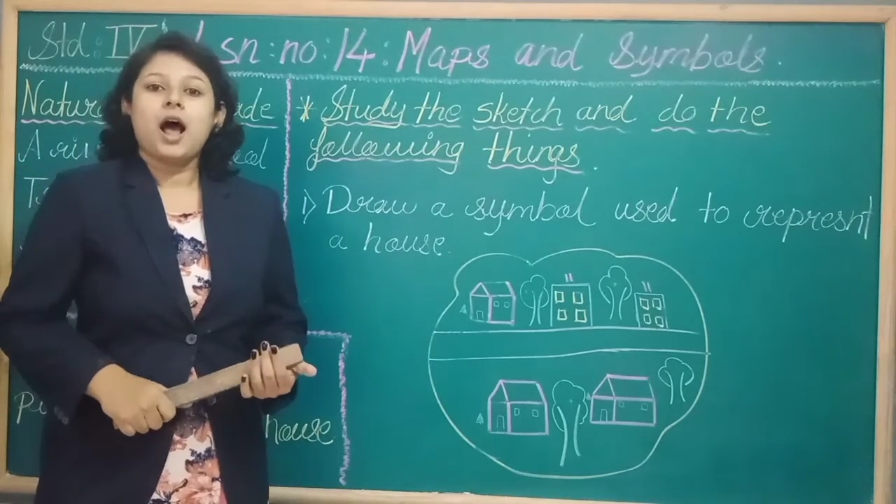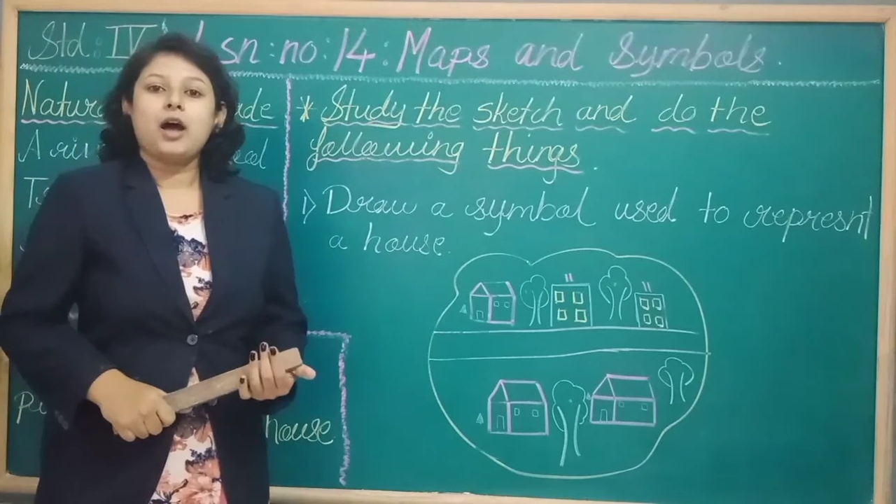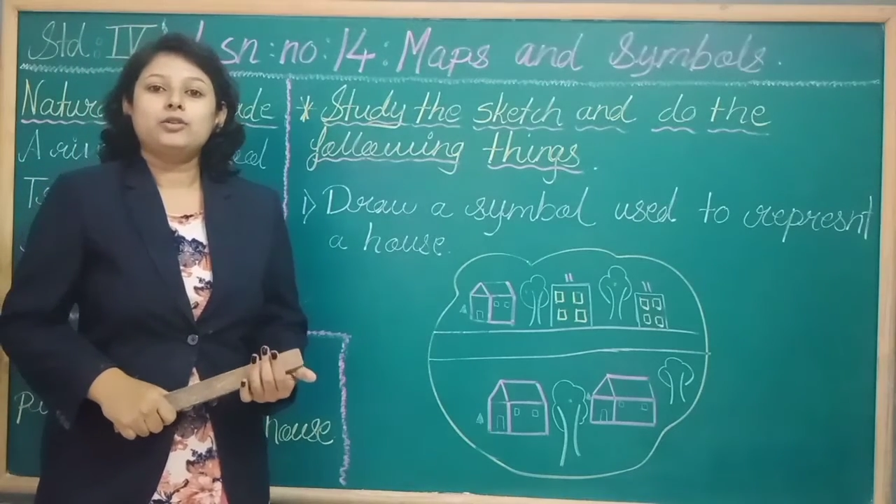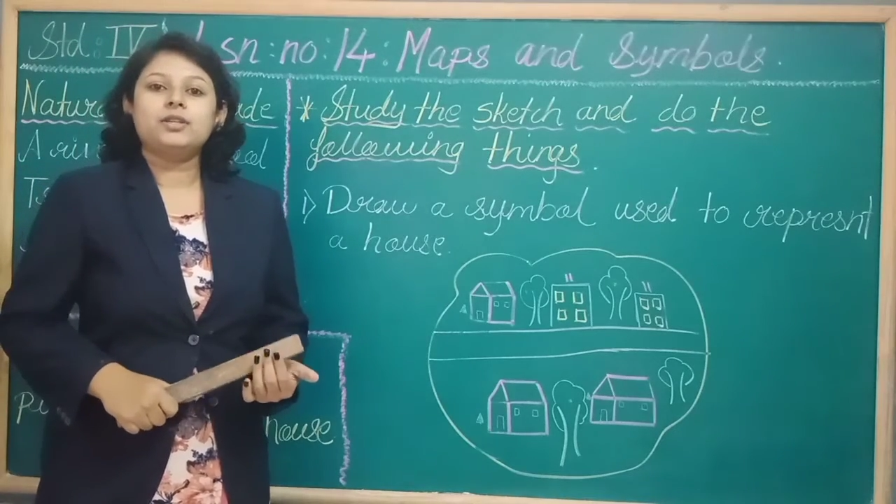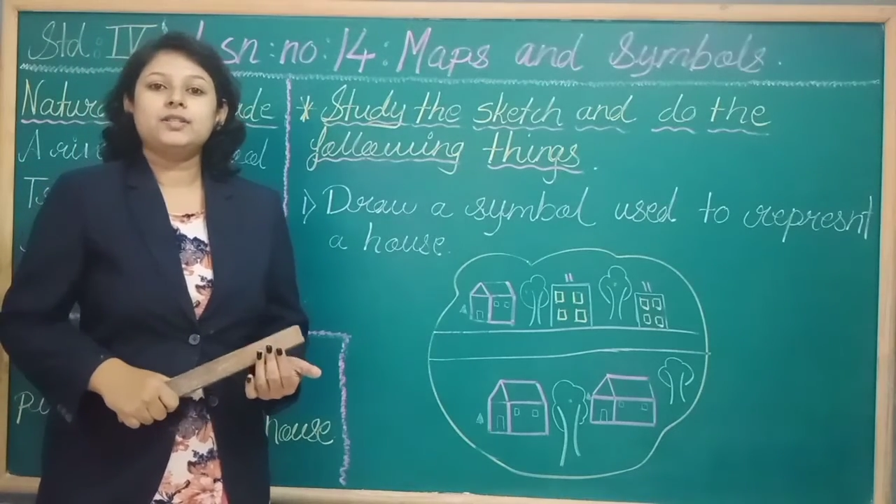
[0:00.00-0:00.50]

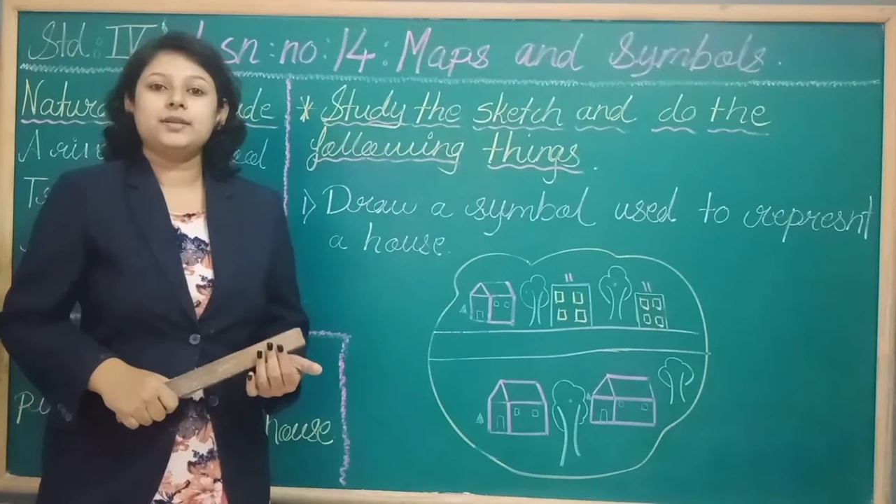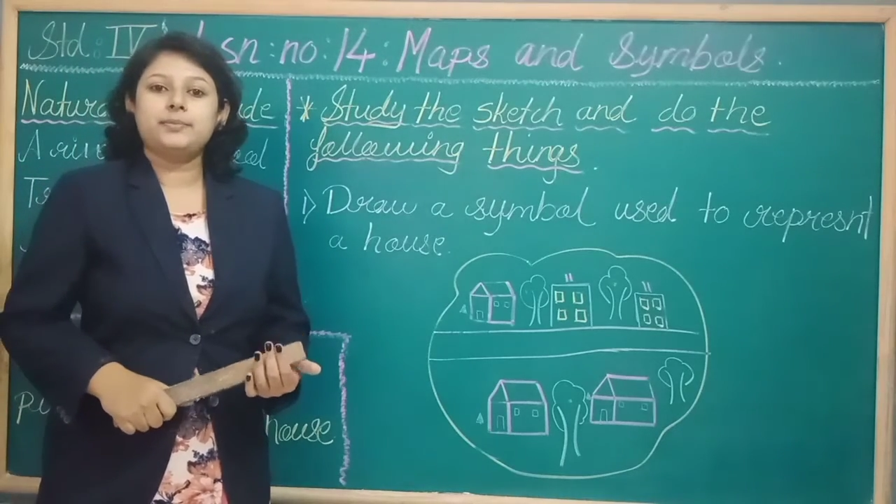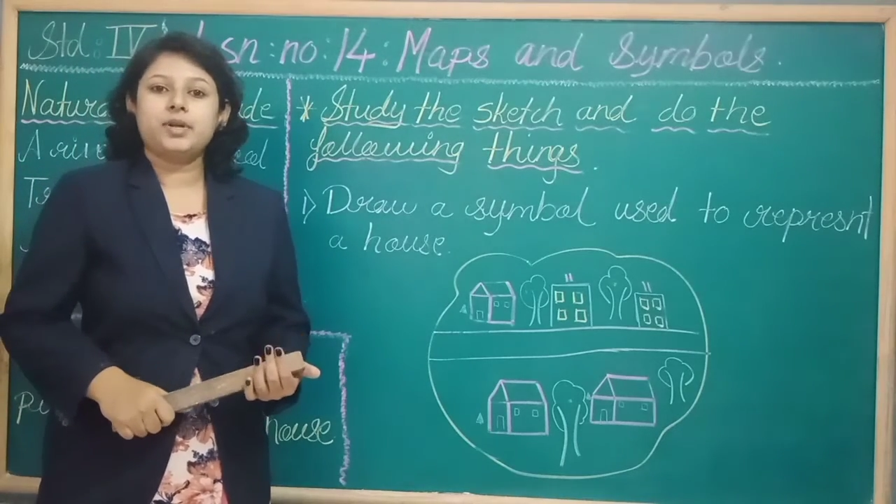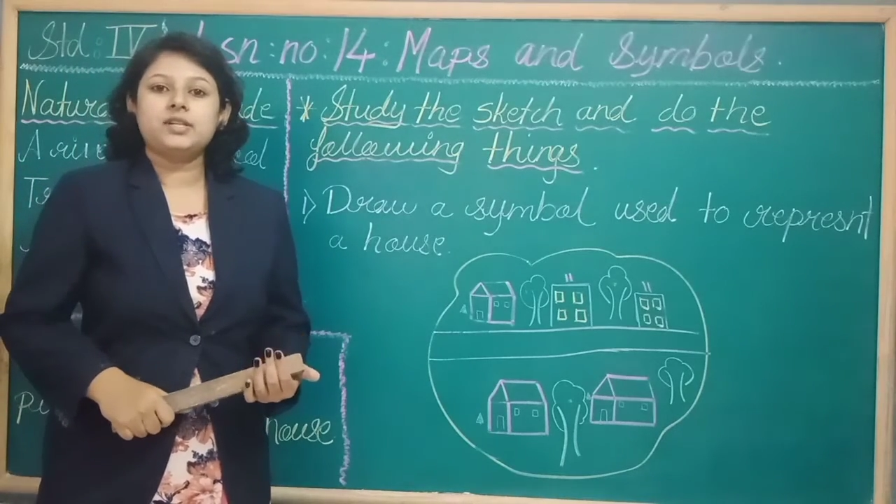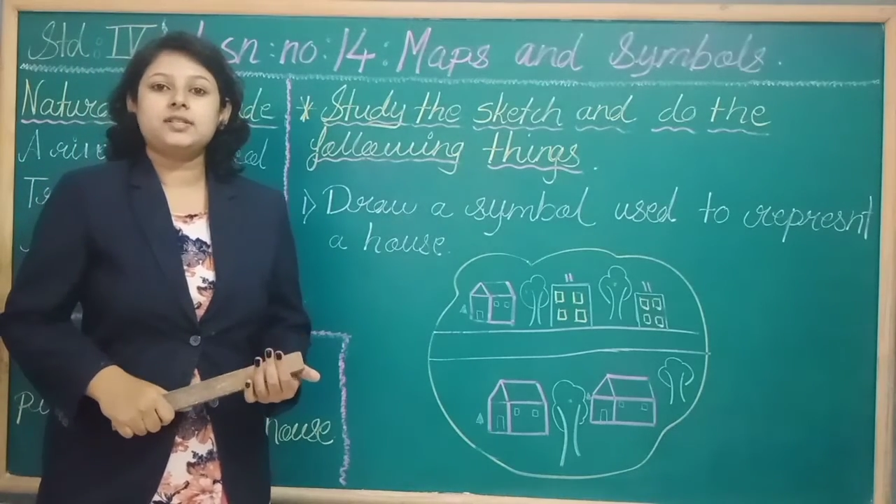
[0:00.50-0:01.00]
how the
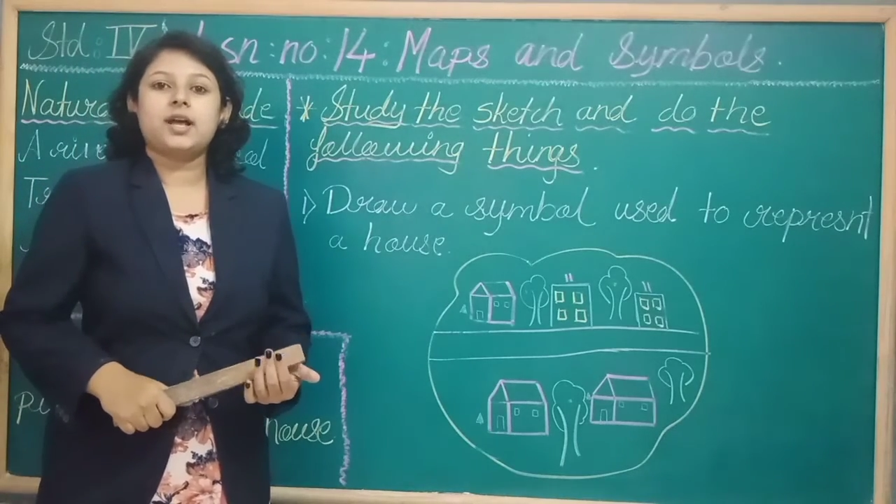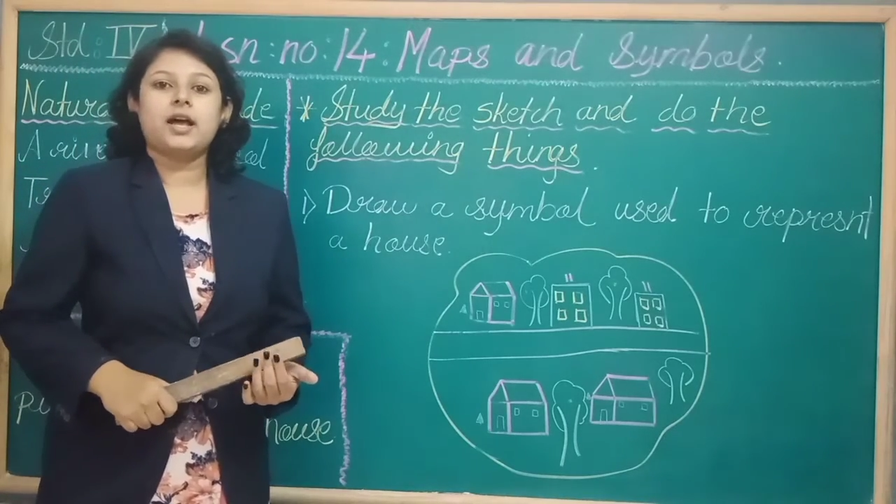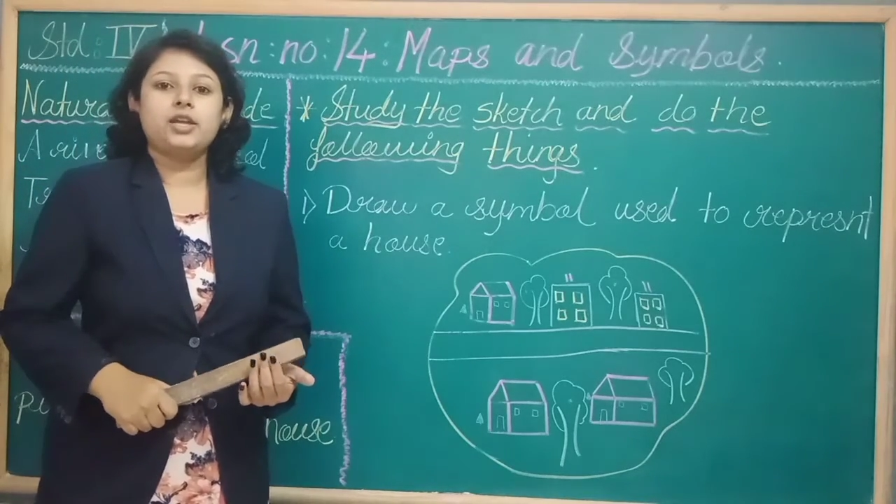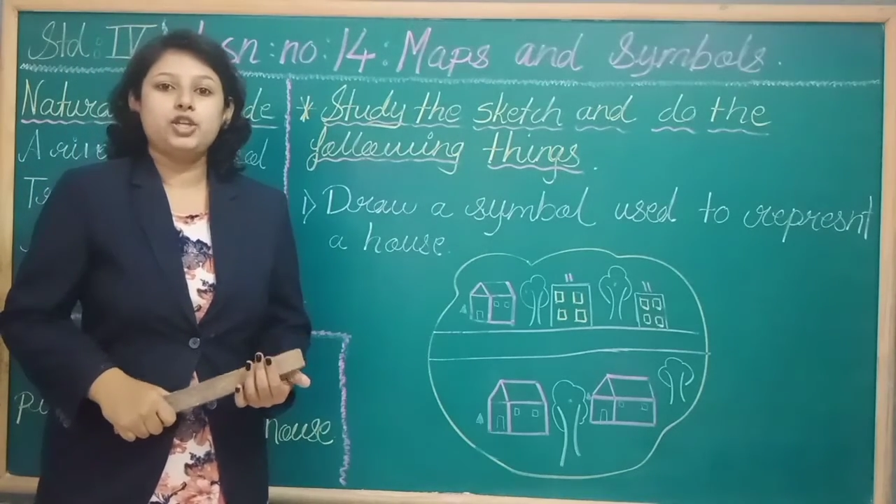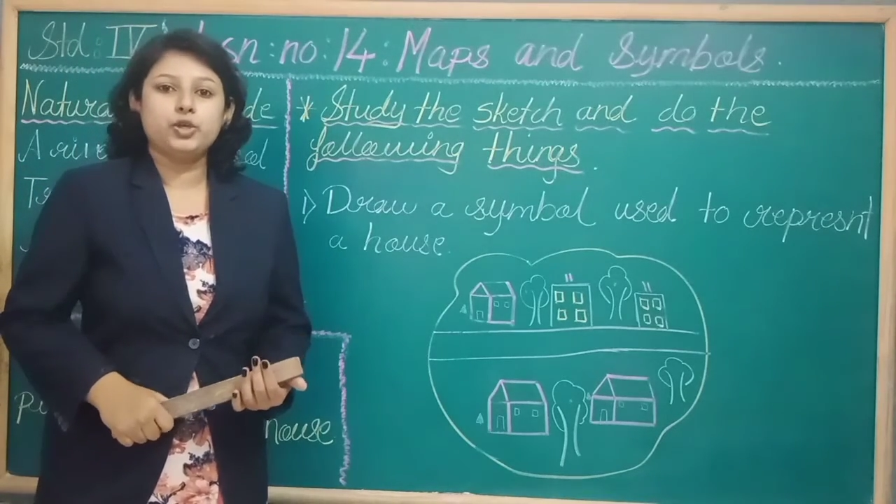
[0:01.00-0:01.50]
symbols
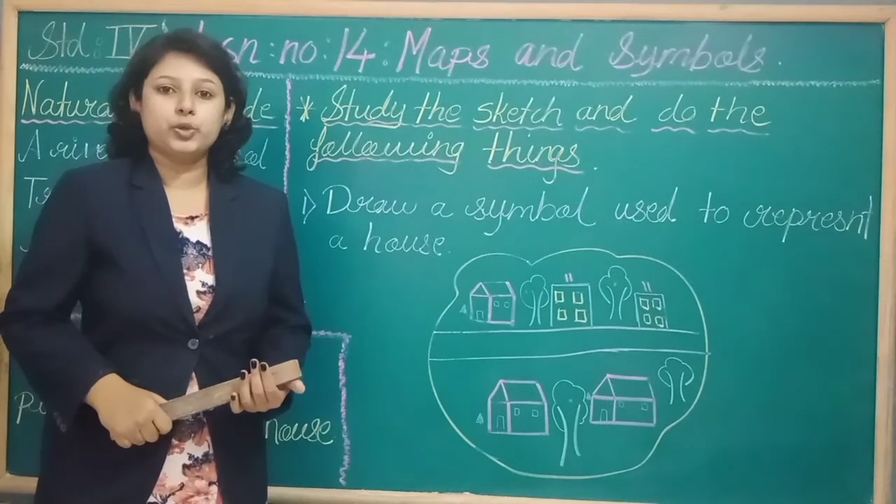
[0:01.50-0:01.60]
are